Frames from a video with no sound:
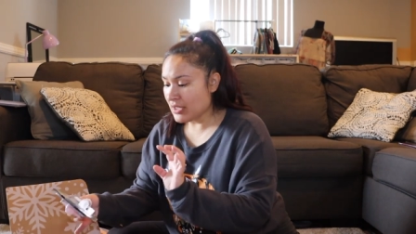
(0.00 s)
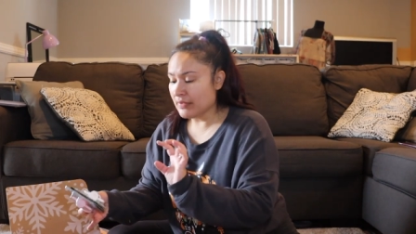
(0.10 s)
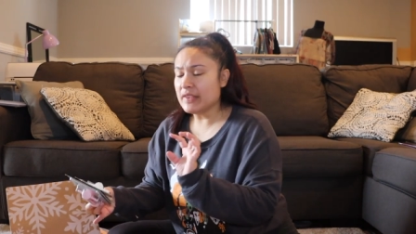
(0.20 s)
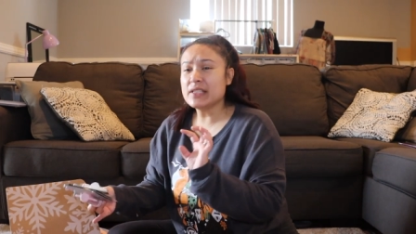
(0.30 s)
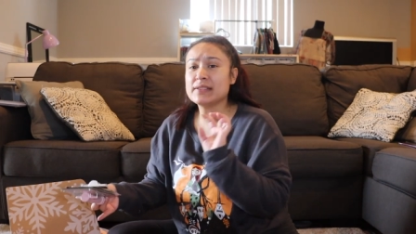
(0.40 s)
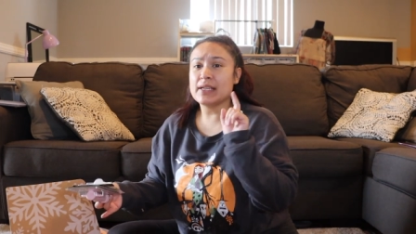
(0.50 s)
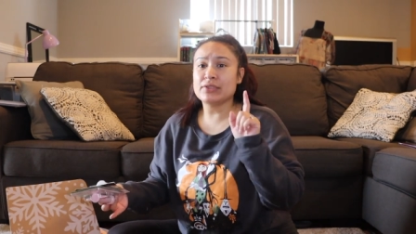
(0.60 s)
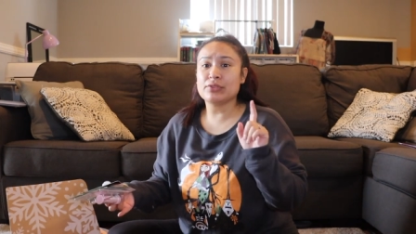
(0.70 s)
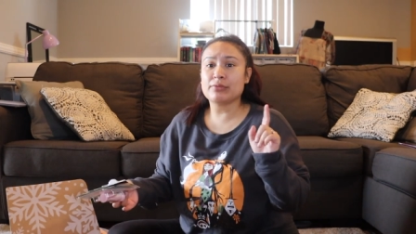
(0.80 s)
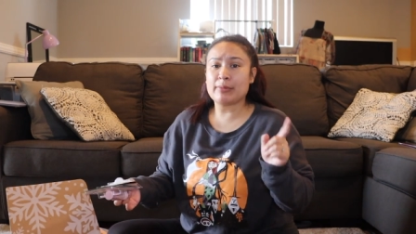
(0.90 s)
This I
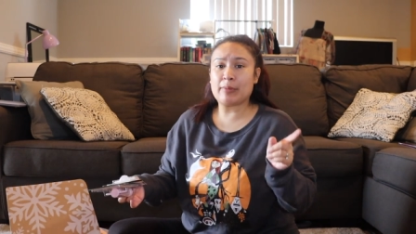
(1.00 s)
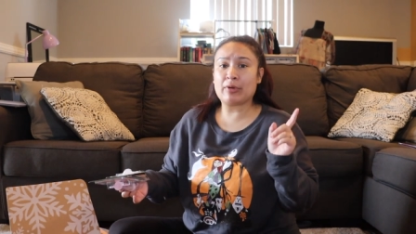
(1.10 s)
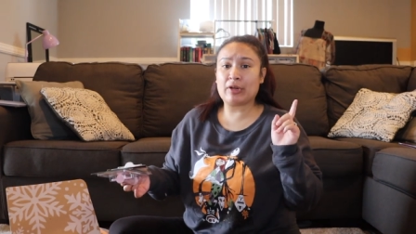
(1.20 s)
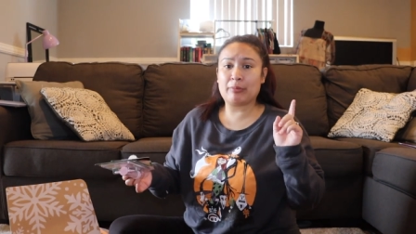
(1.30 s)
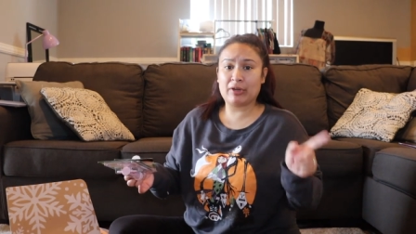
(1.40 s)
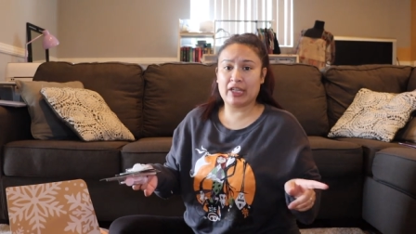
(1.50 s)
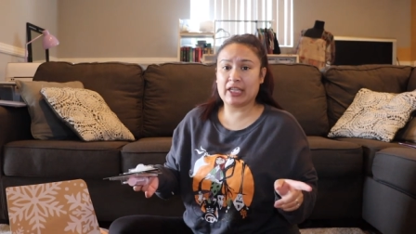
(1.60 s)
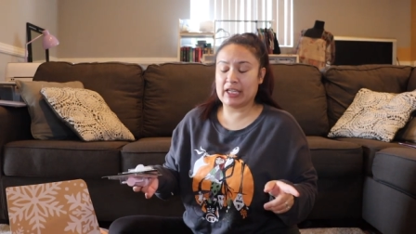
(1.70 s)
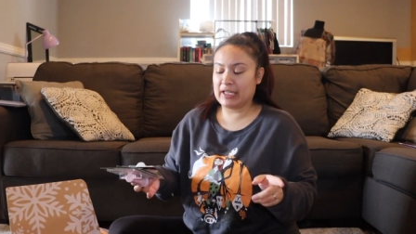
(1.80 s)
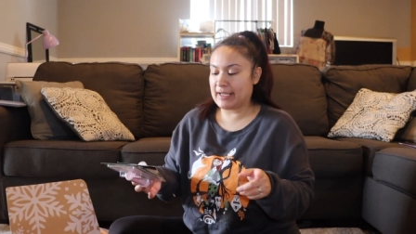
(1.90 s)
do remember
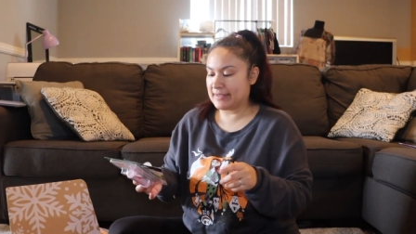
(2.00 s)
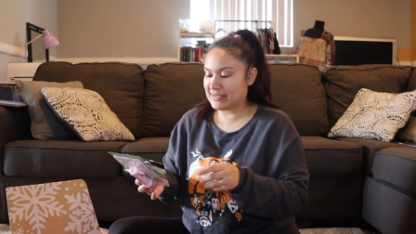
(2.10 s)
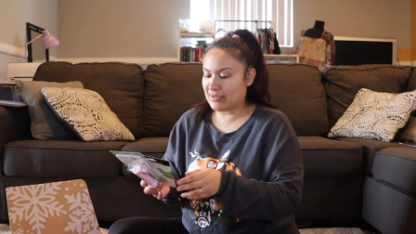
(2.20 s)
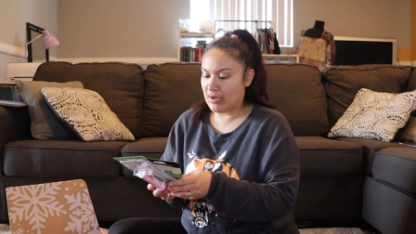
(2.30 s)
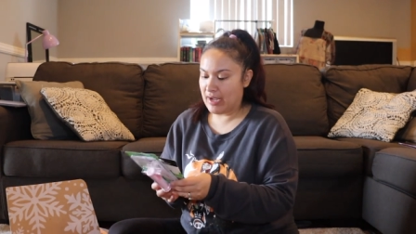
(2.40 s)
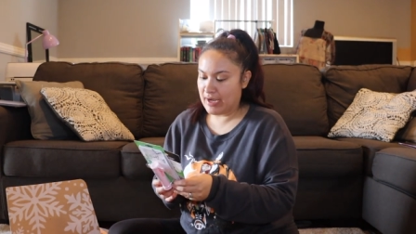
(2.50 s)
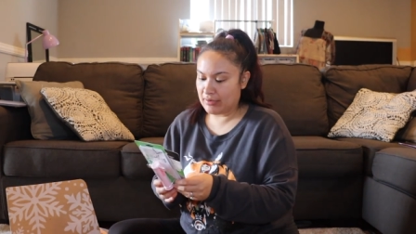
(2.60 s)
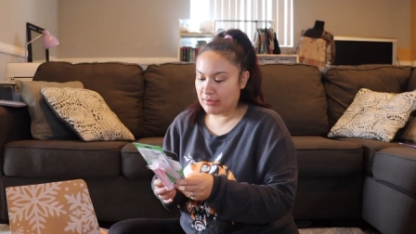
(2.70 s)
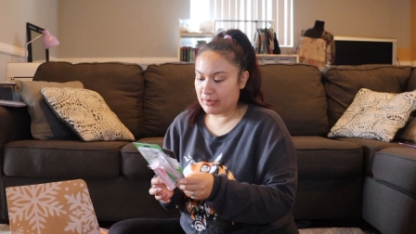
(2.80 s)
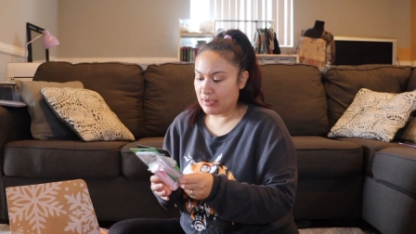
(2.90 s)
putting in as an
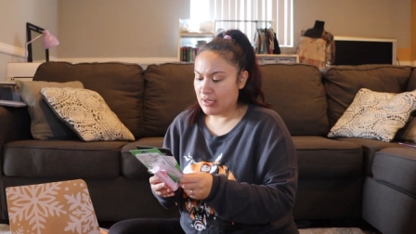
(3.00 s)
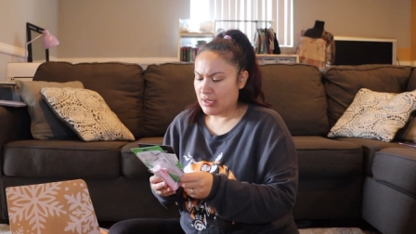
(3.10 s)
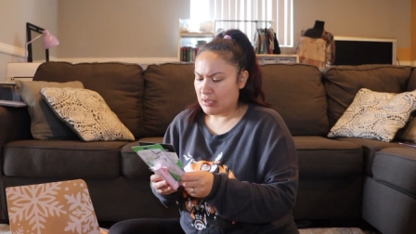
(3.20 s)
add-on.